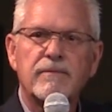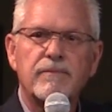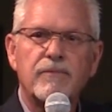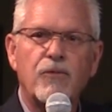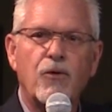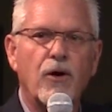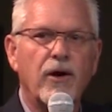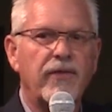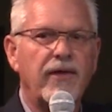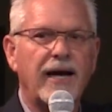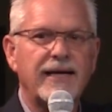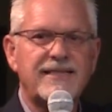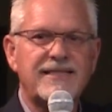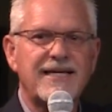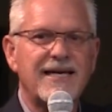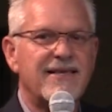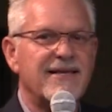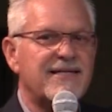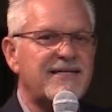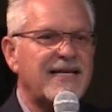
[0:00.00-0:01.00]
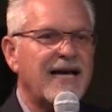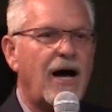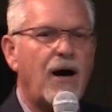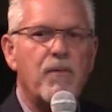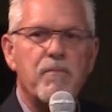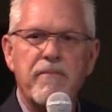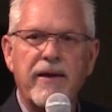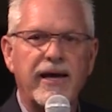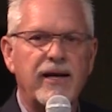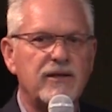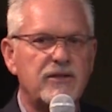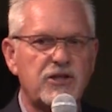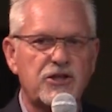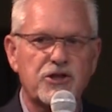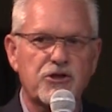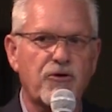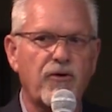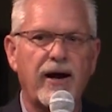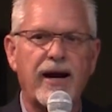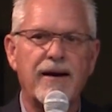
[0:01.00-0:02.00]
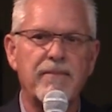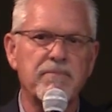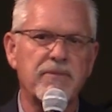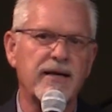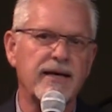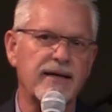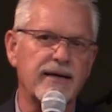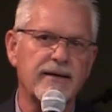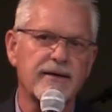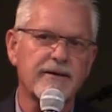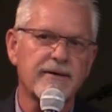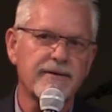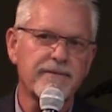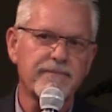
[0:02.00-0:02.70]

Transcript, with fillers: Boy, I see the sound men scrambling.